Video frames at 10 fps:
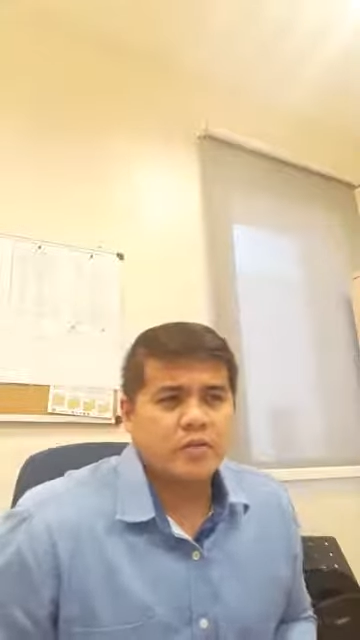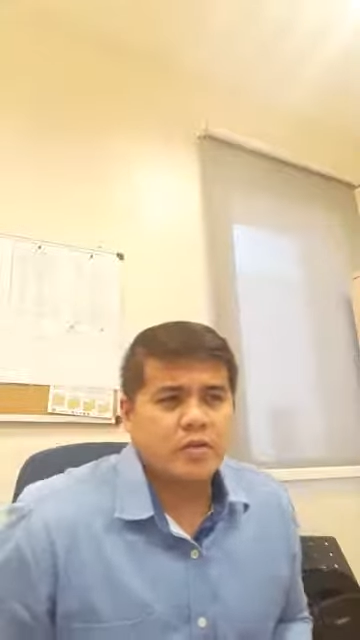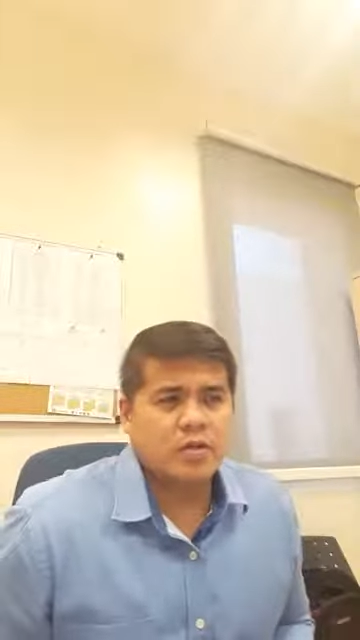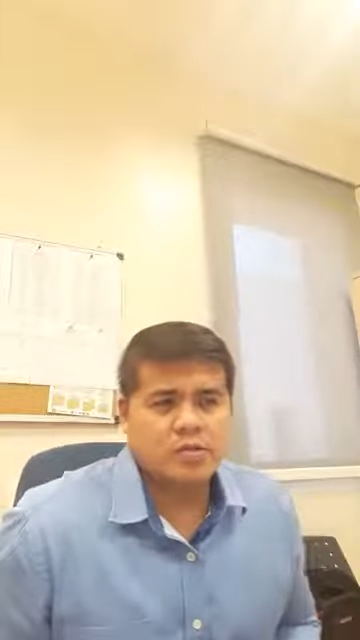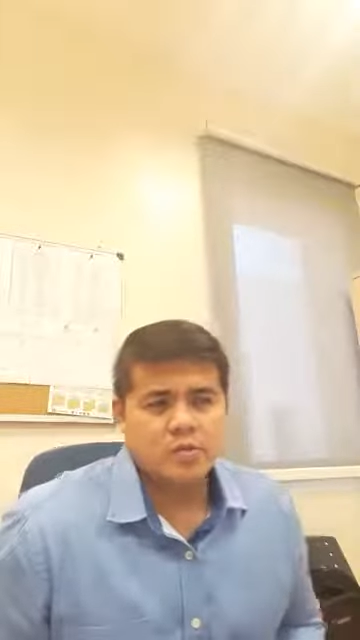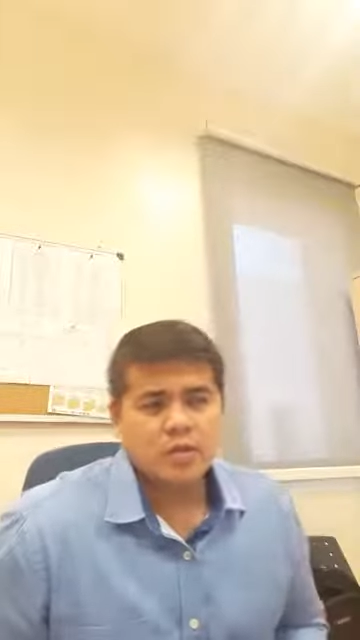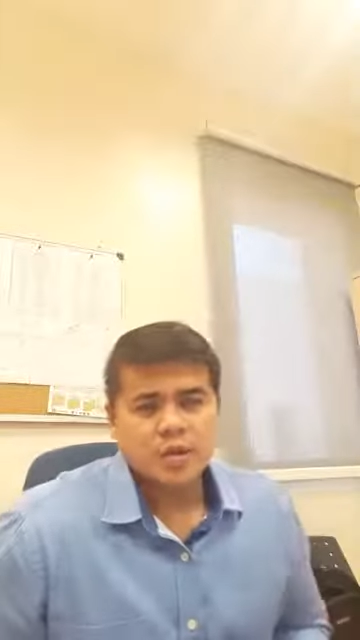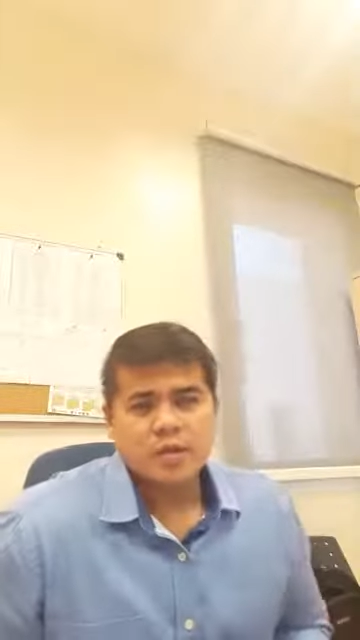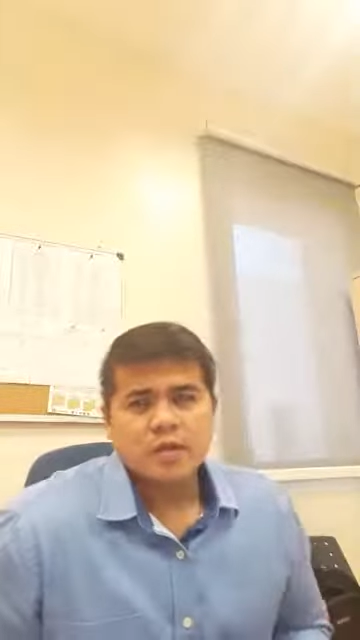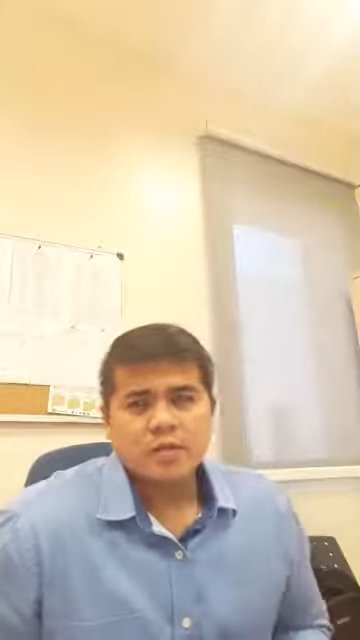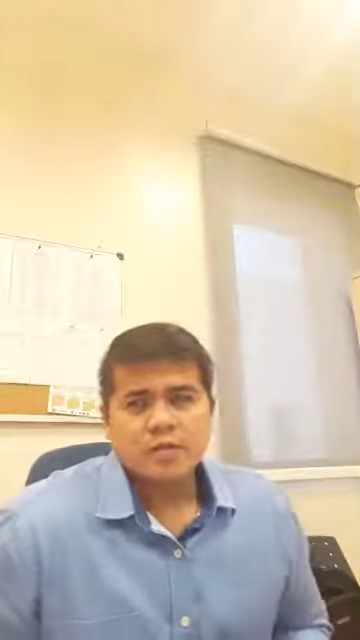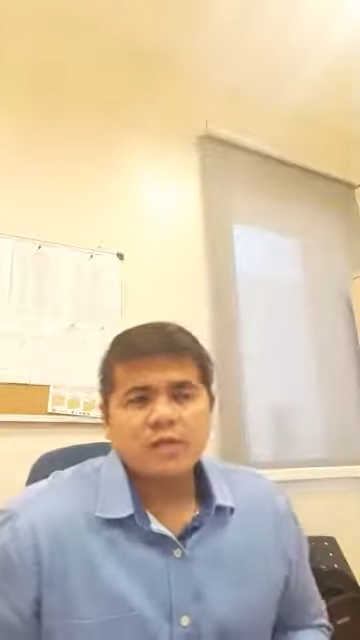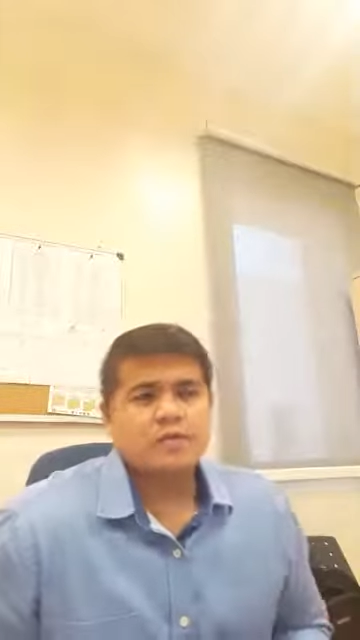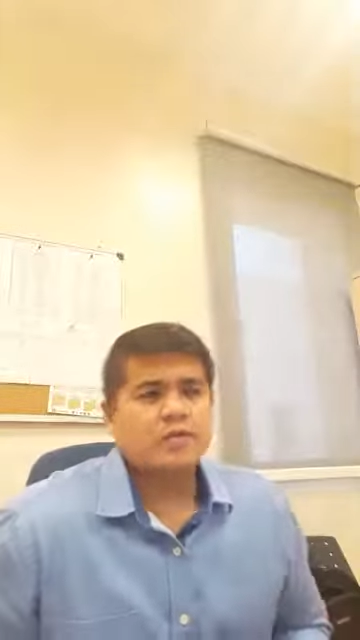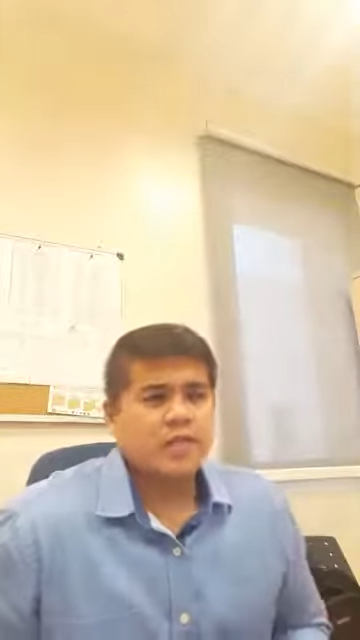though
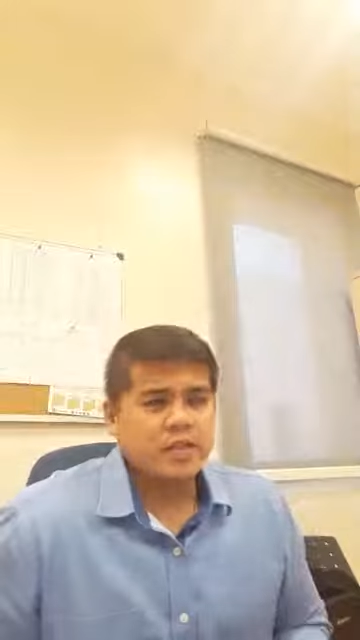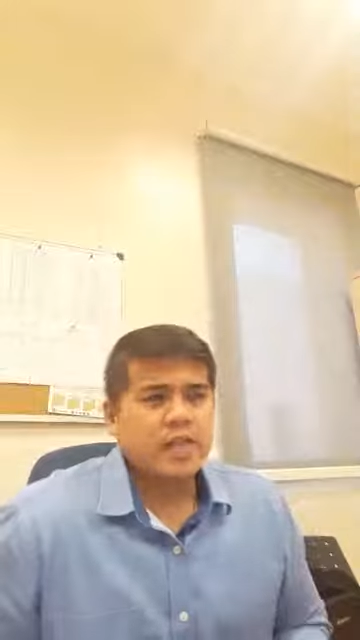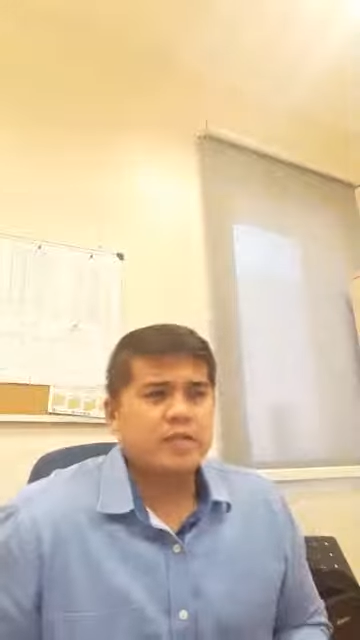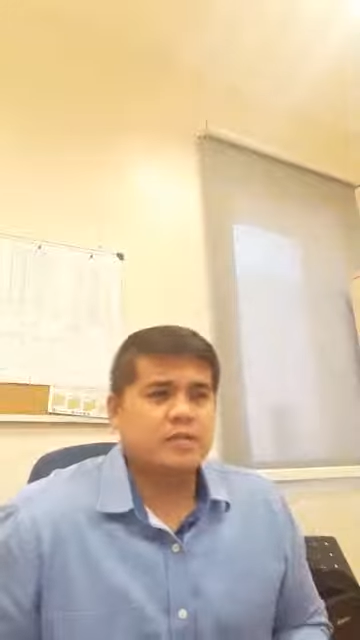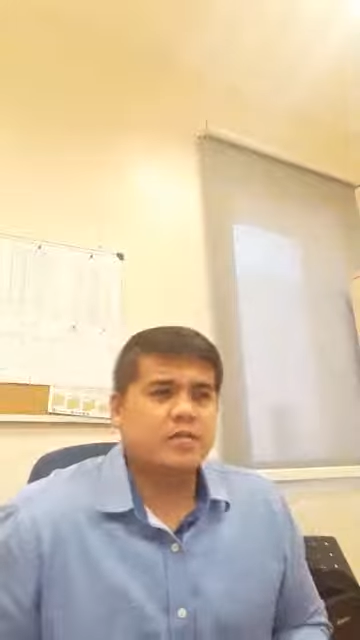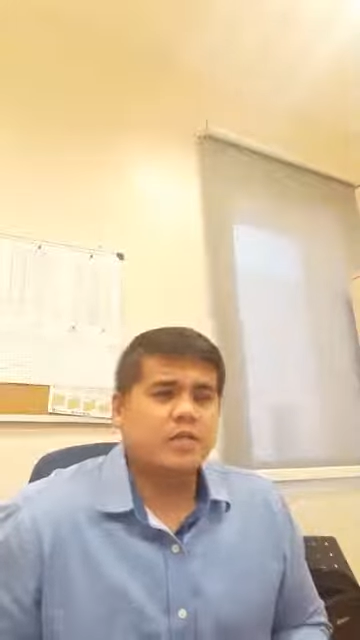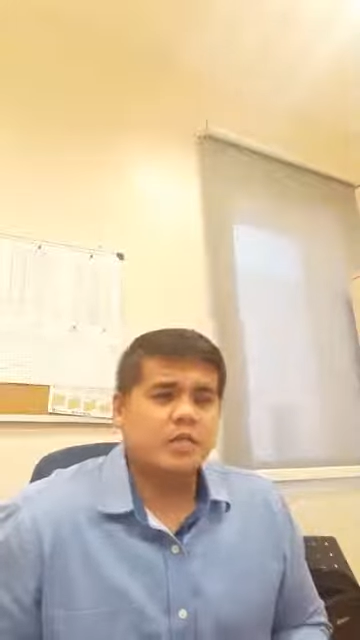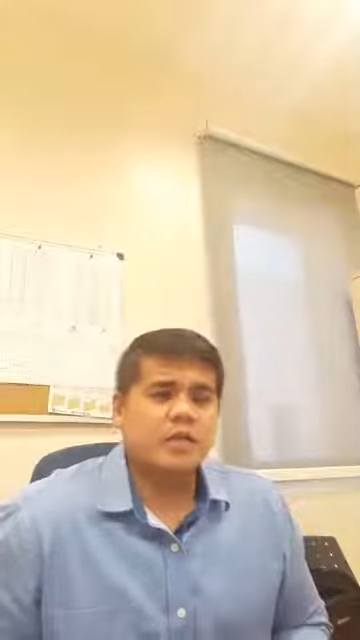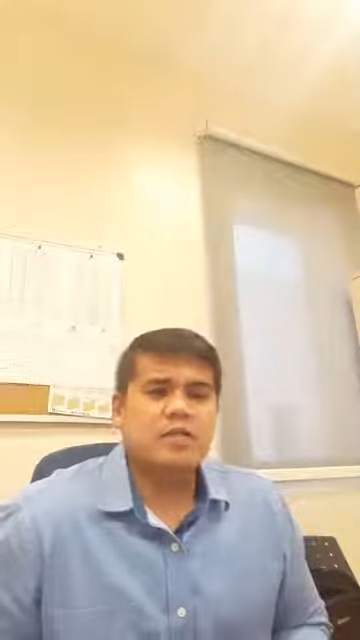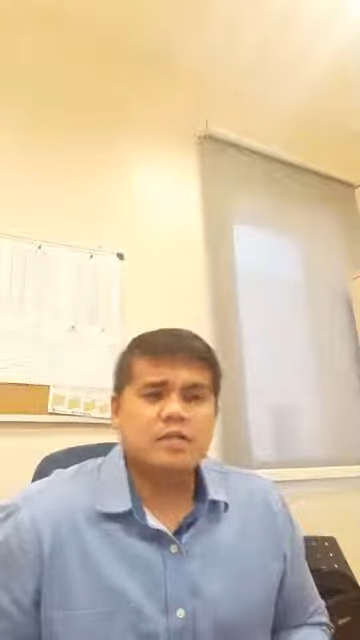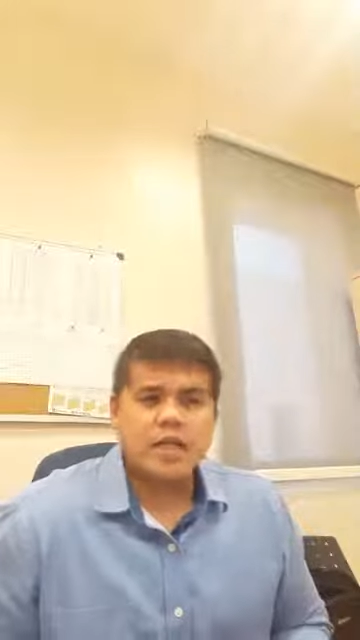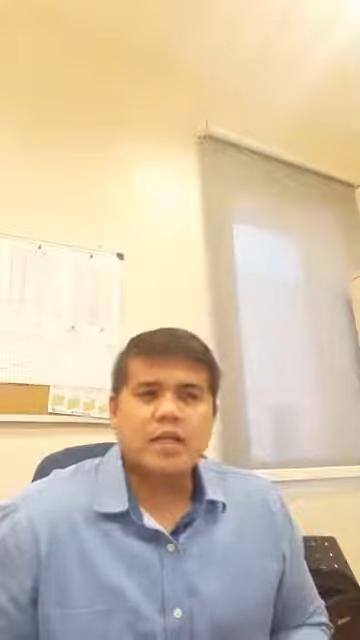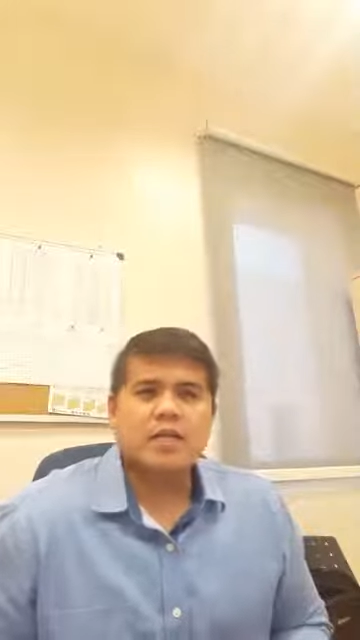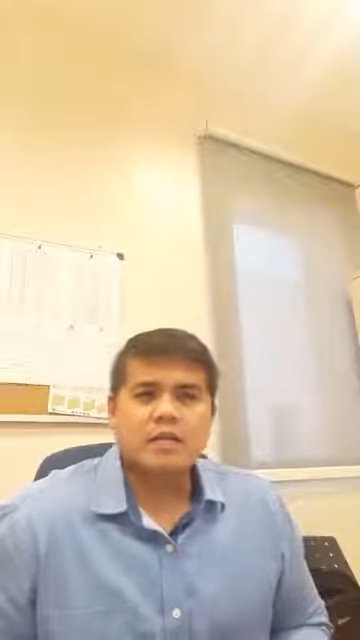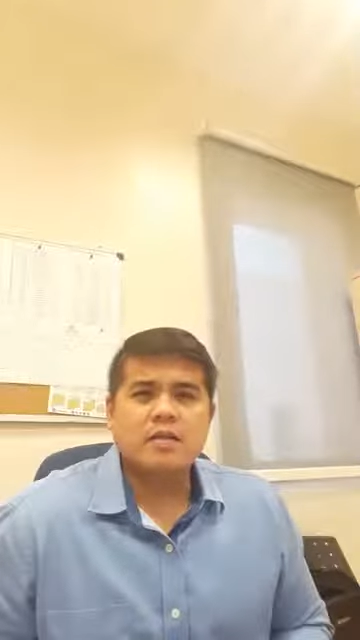these techniques are
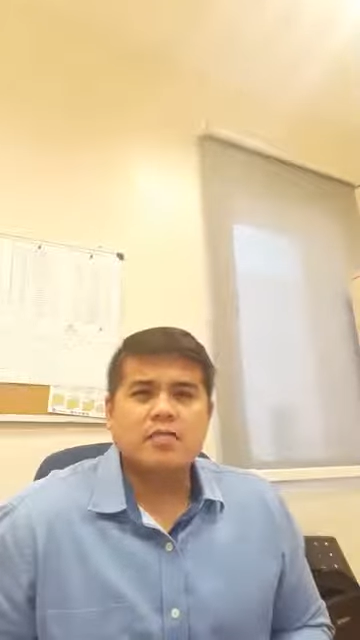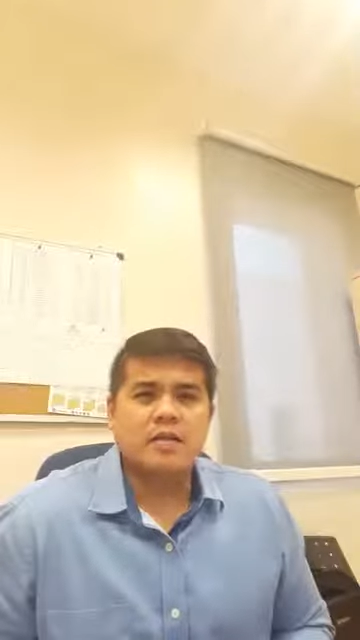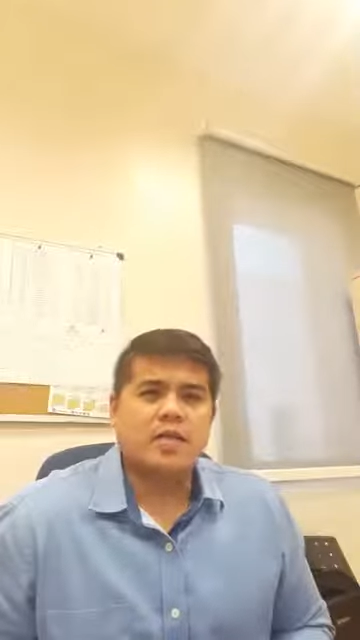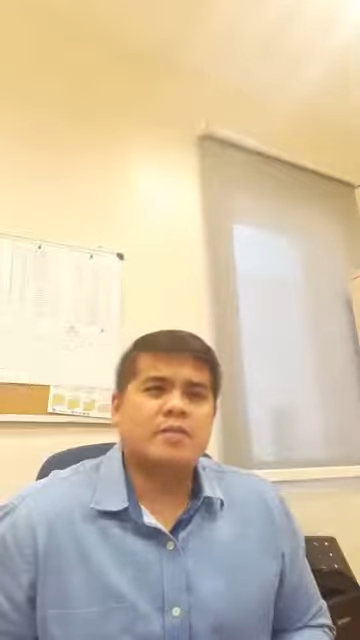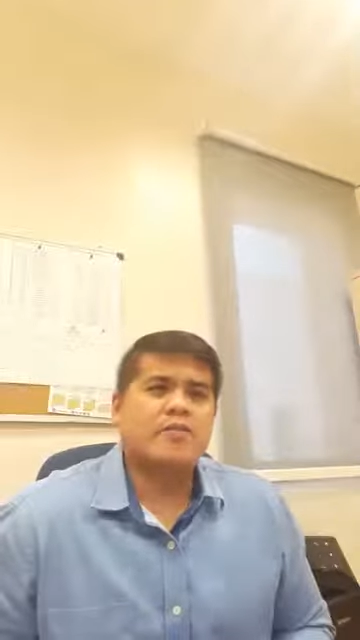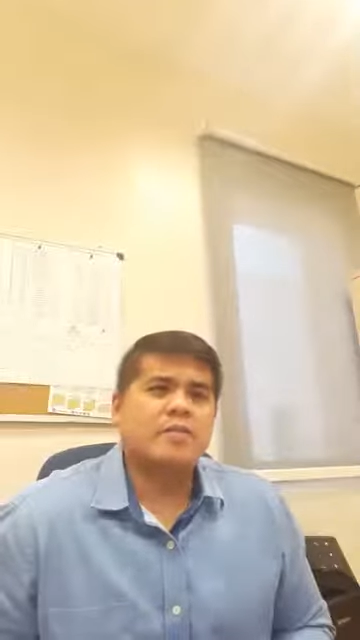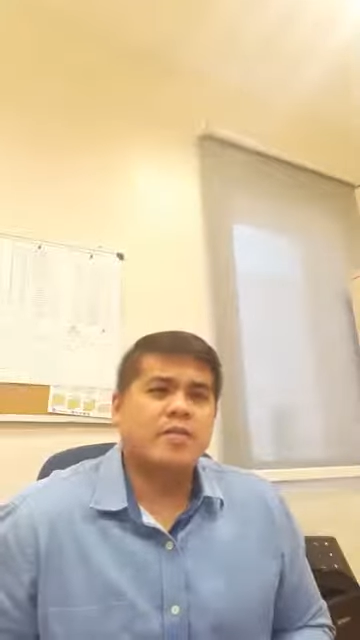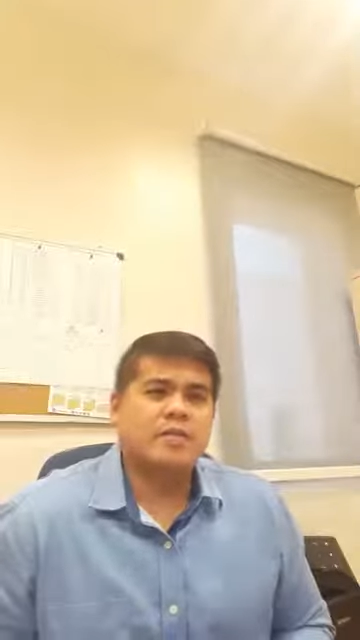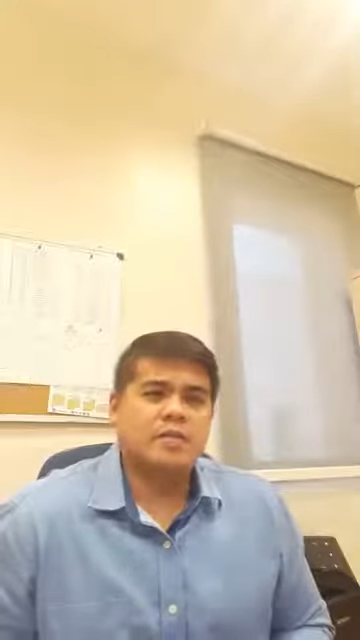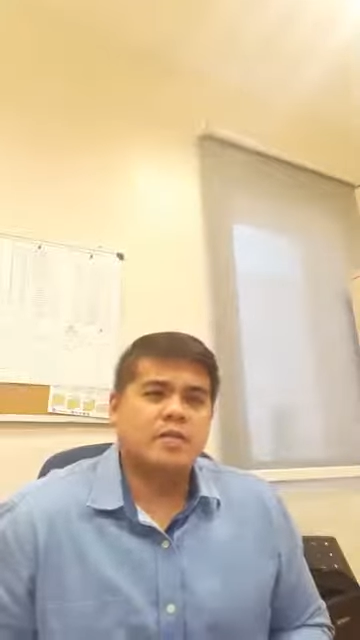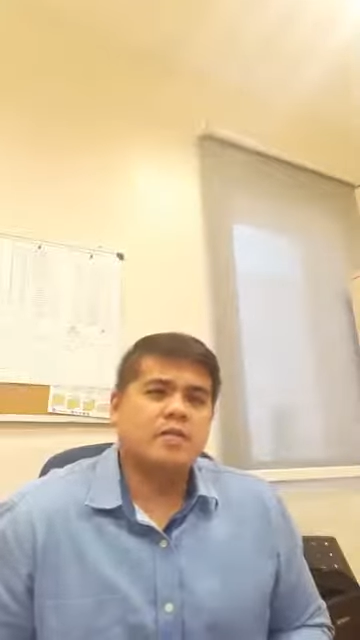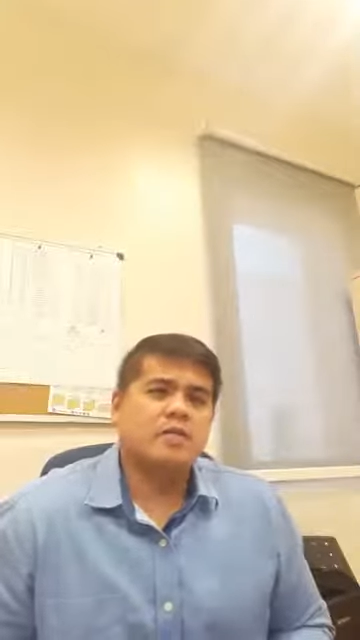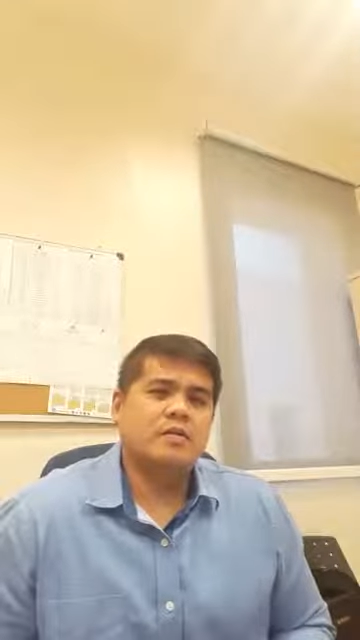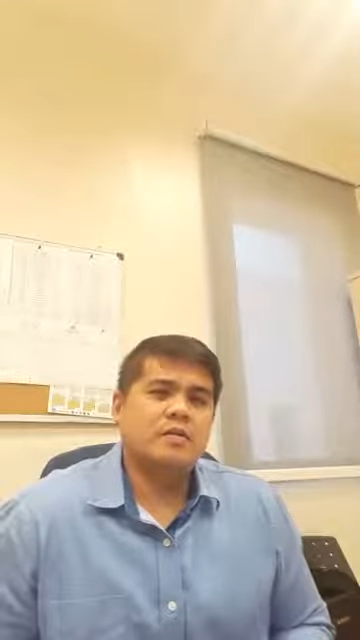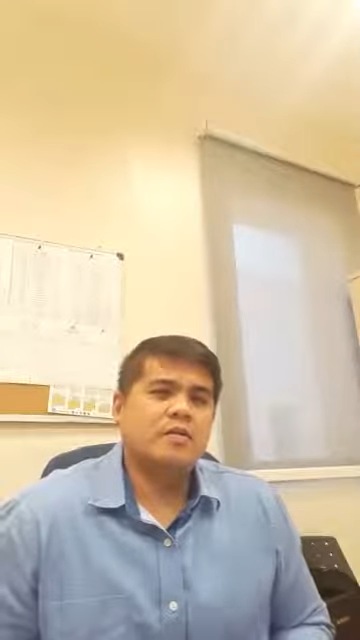slightly different from each
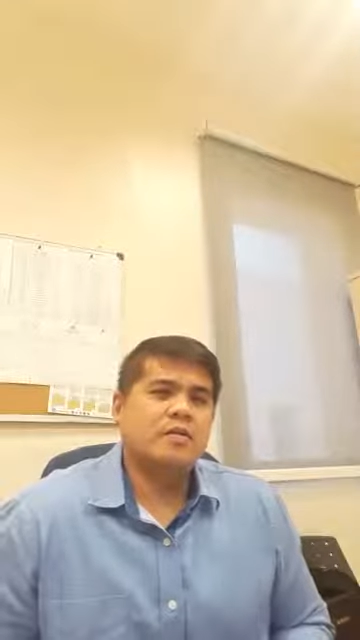other.